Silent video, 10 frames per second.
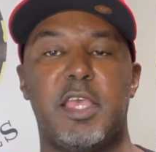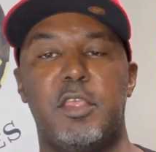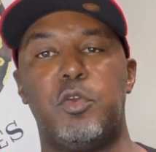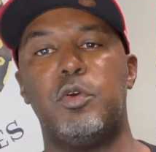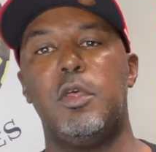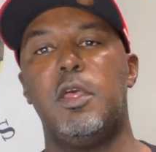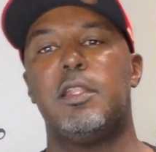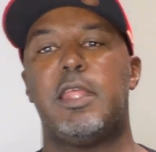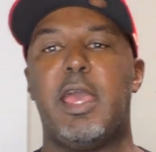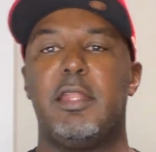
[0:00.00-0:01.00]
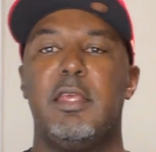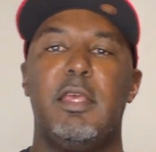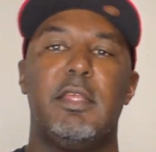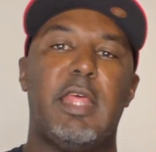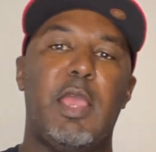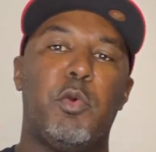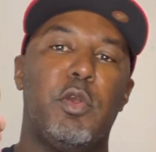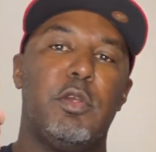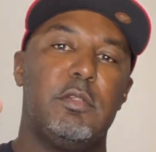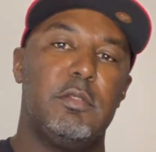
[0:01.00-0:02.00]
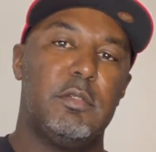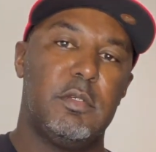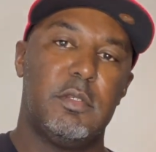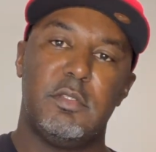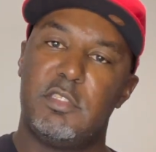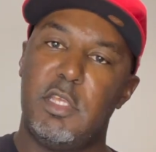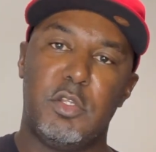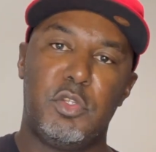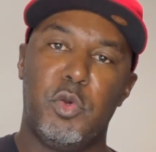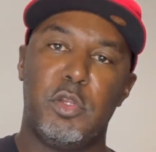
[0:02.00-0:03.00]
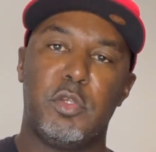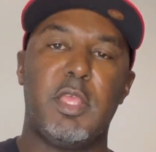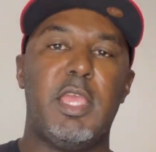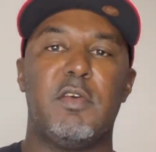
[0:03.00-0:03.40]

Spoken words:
Annual, that they were still doing their thing.